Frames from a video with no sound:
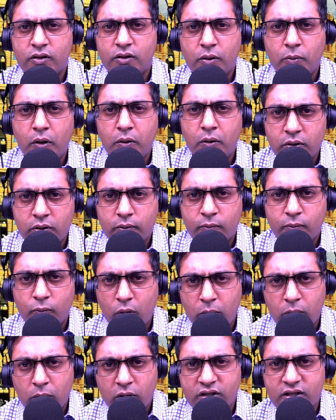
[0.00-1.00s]
us at all. So what,
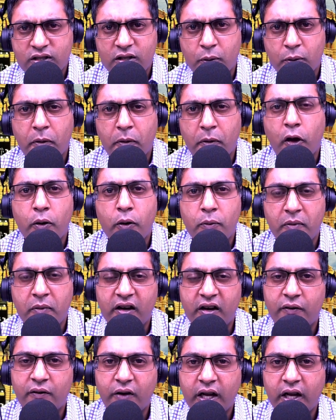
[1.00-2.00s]
what yeah. was it your main
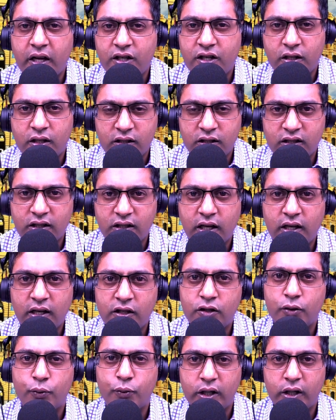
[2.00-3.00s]
motivation into getting
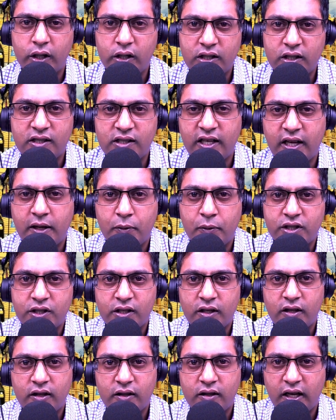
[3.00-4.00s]
into real estate? Was
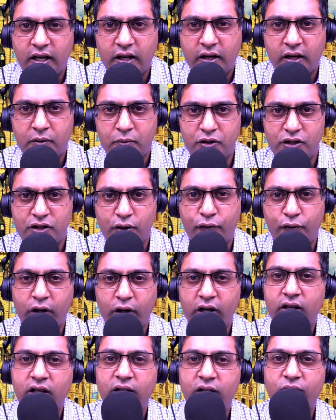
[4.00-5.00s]
it uh, was your
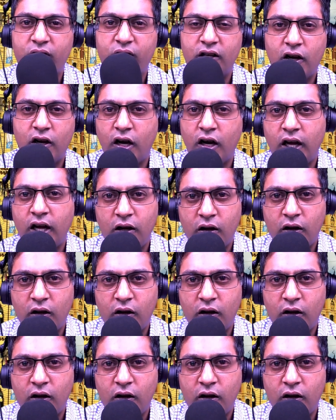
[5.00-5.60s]
friend living a high